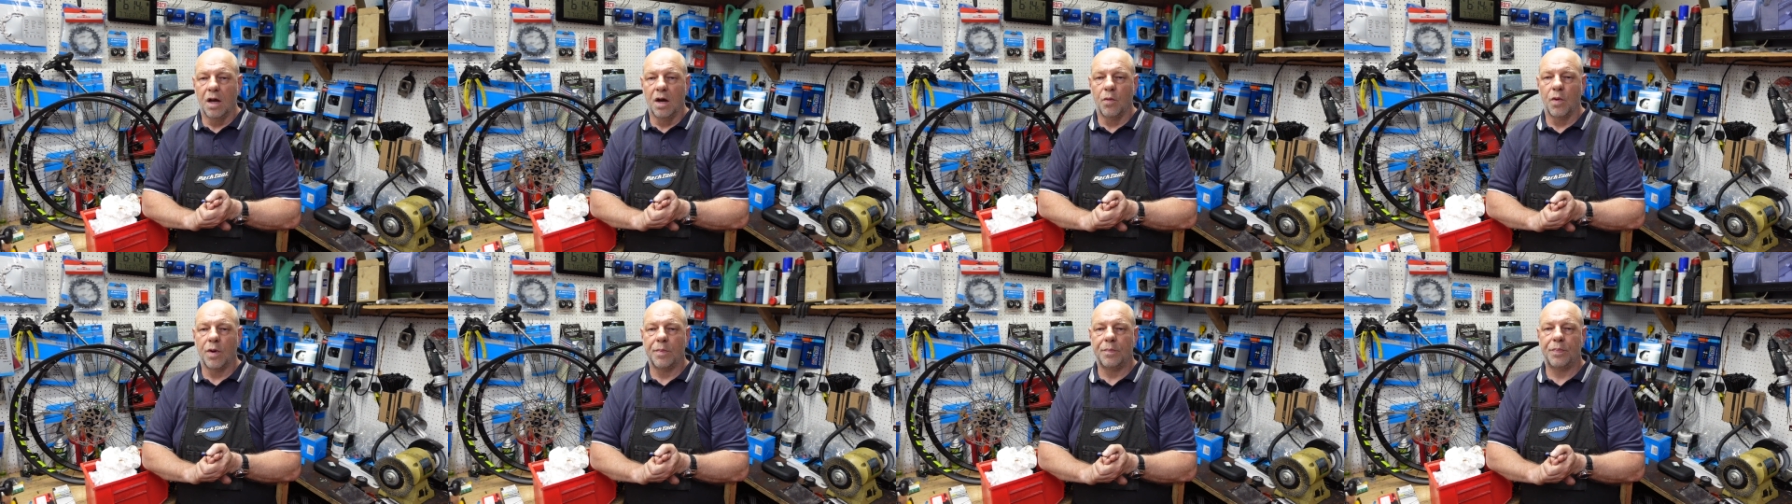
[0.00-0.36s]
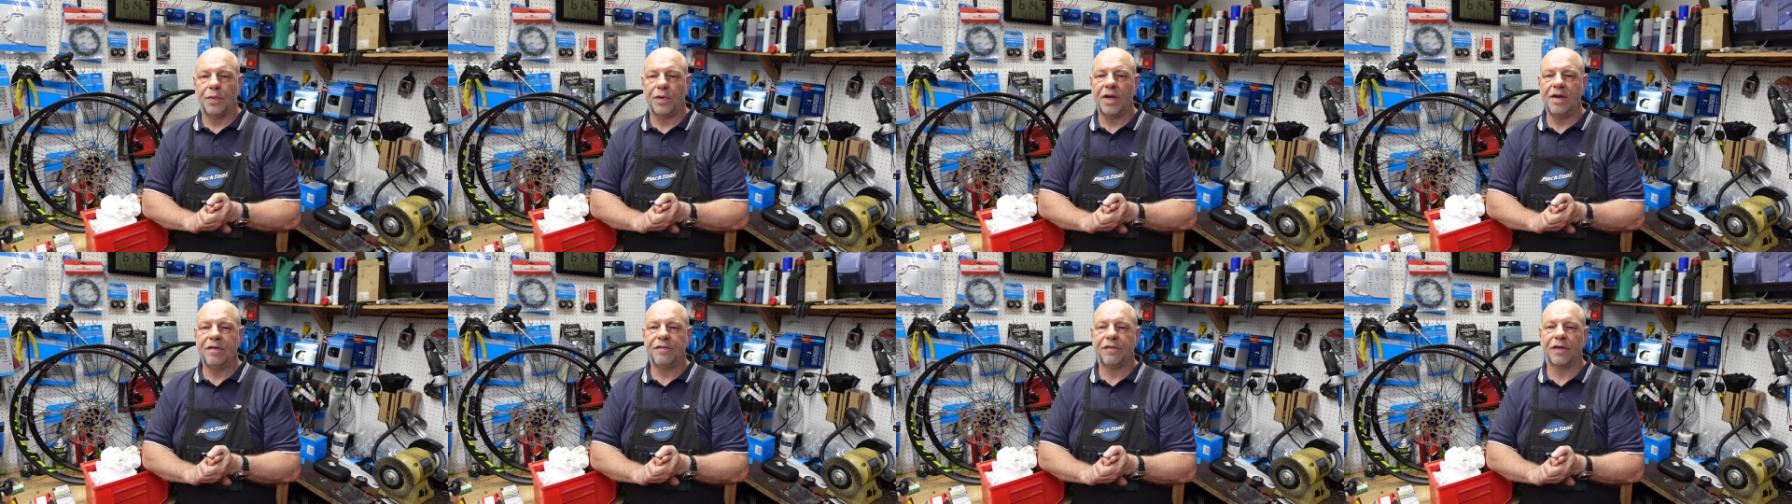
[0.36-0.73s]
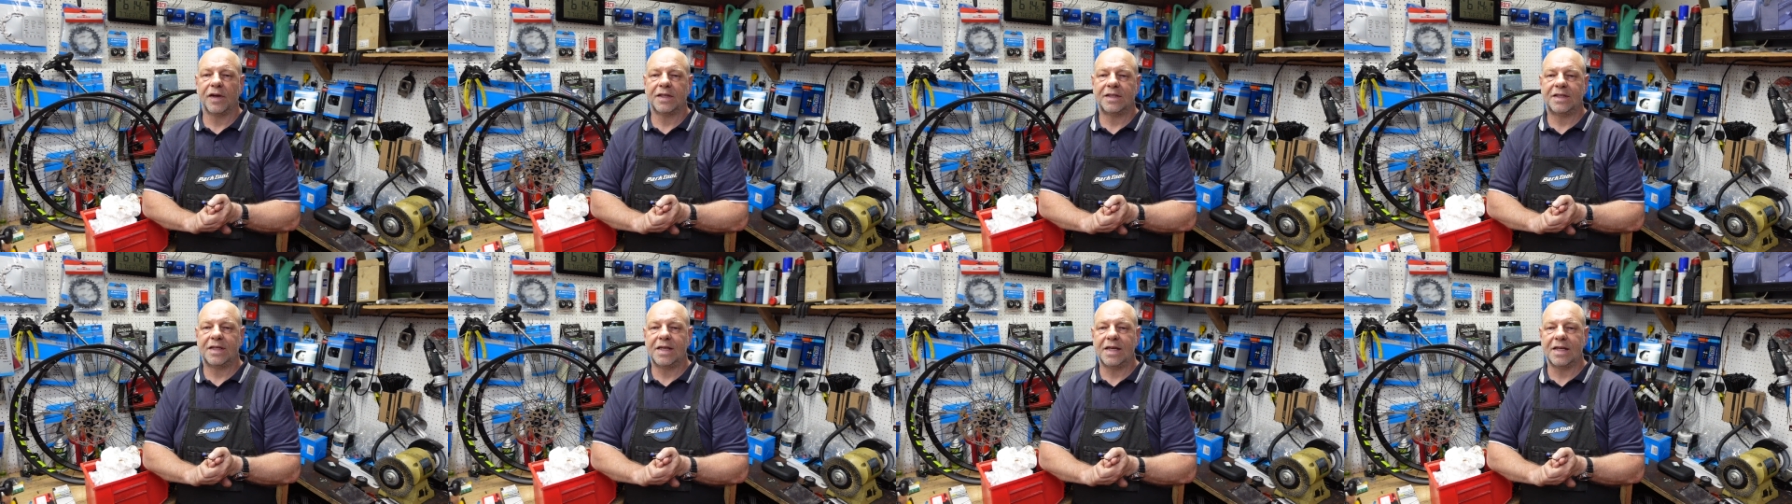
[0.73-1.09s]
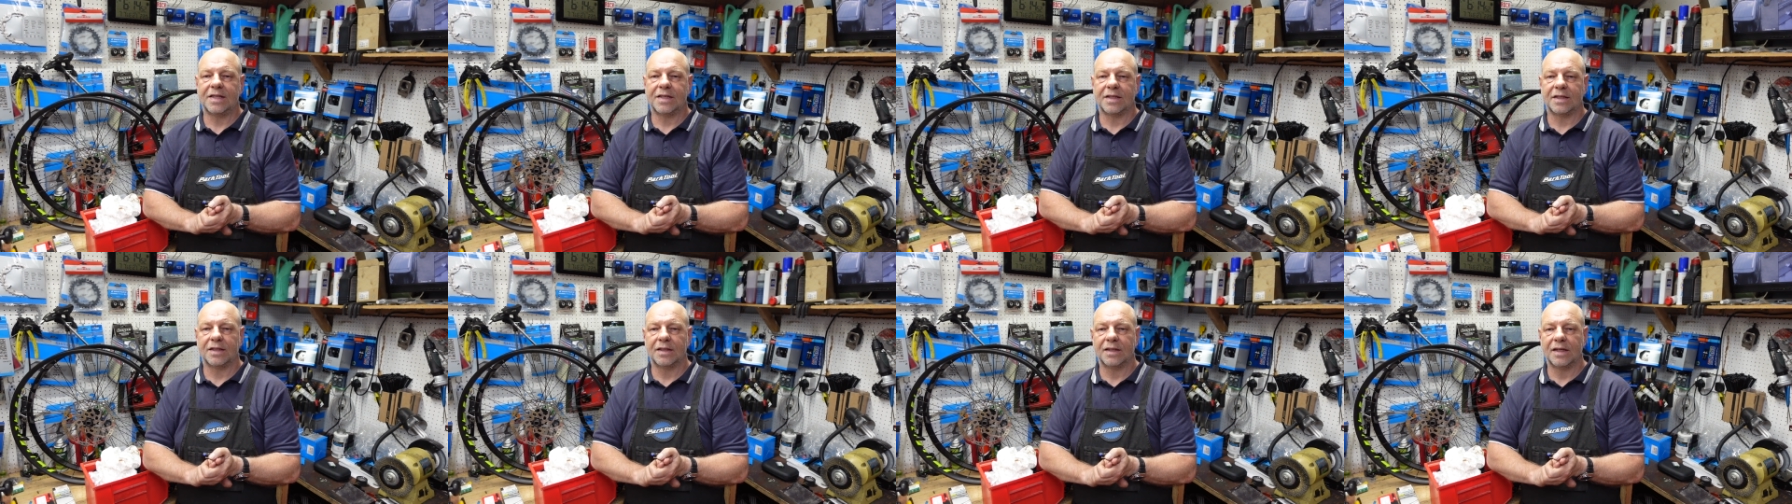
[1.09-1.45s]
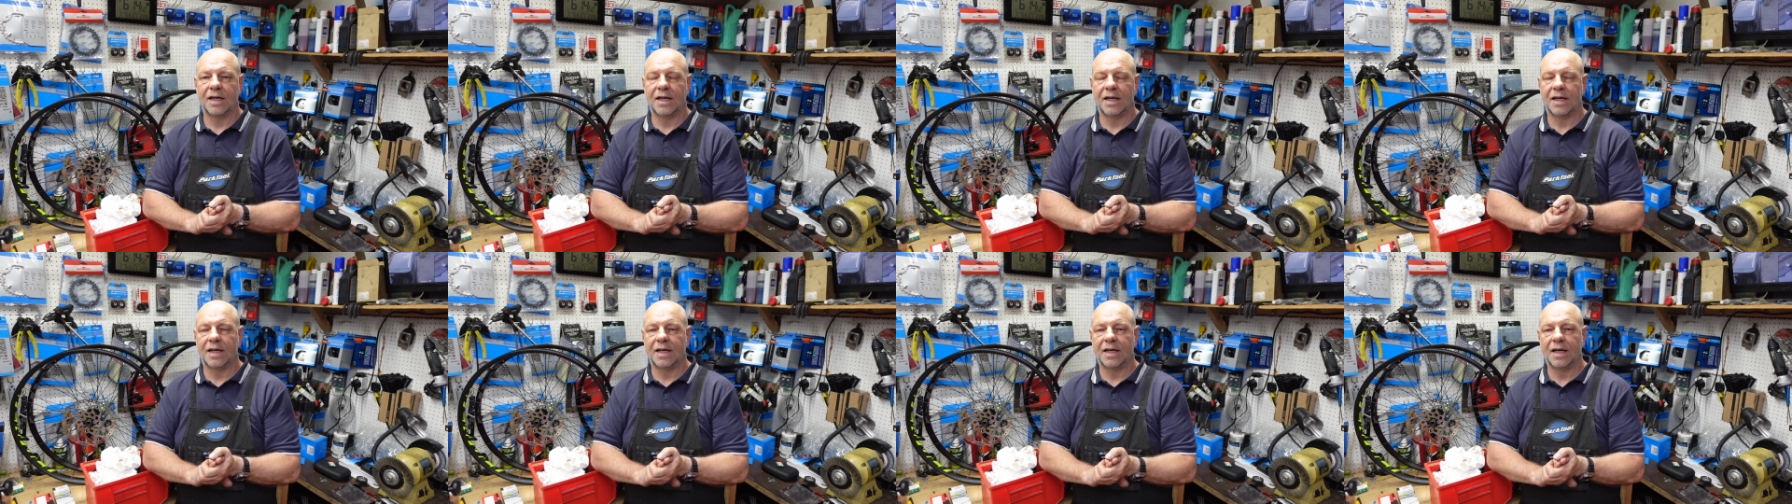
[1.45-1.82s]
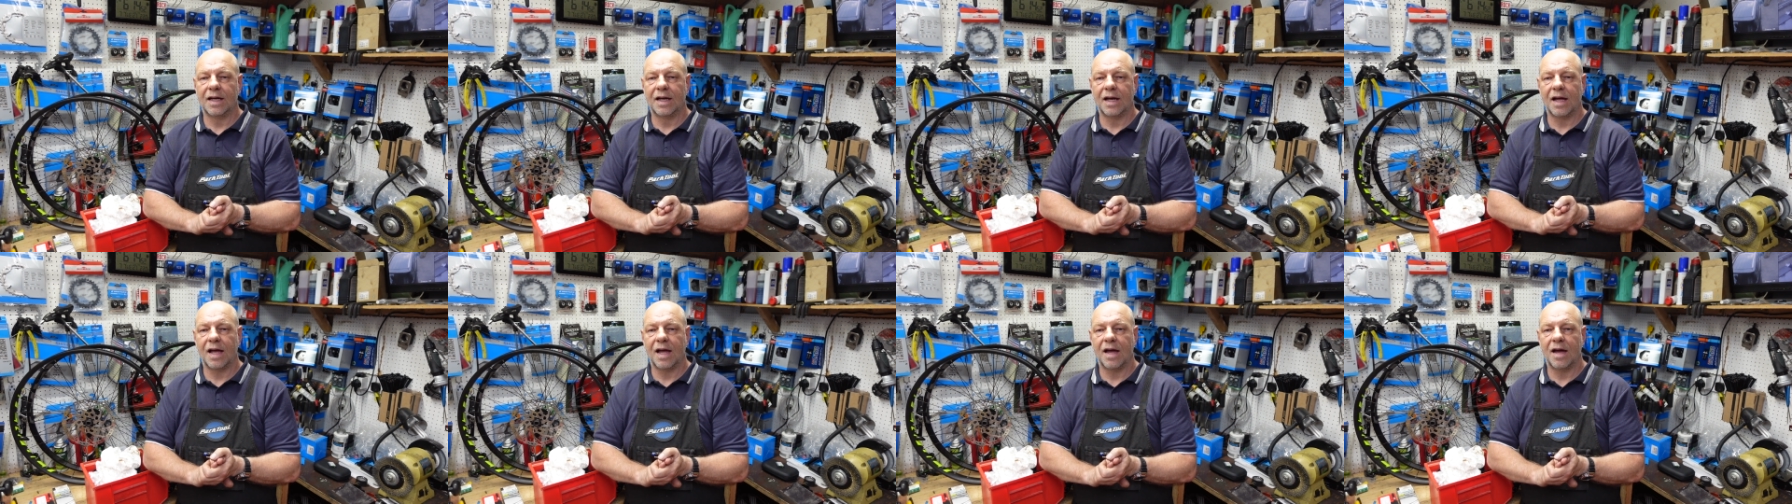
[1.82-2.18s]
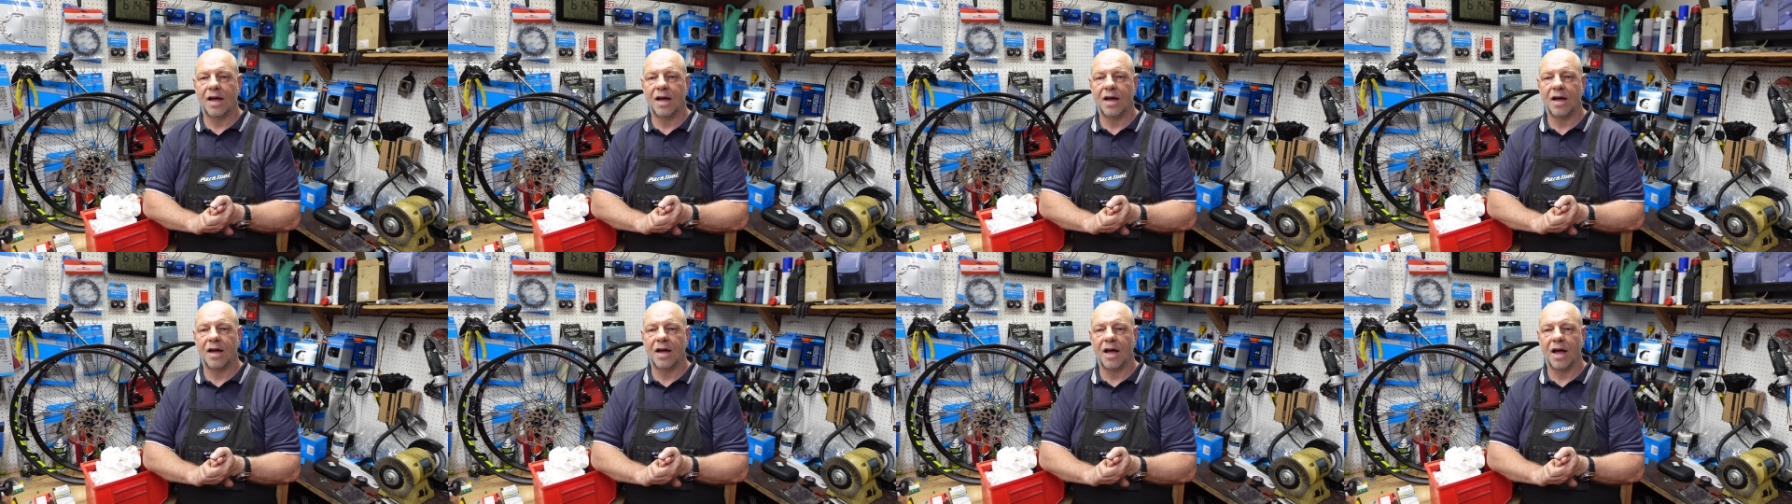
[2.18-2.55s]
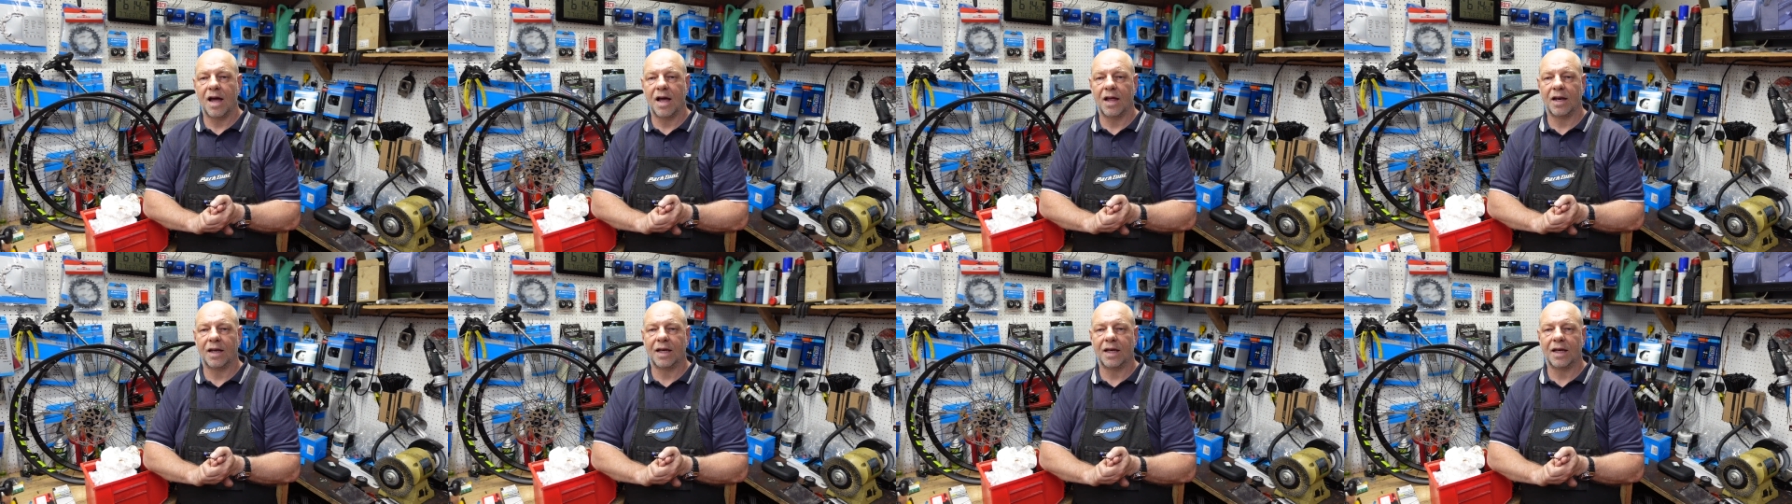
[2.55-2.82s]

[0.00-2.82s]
We briefly did uh, uh, a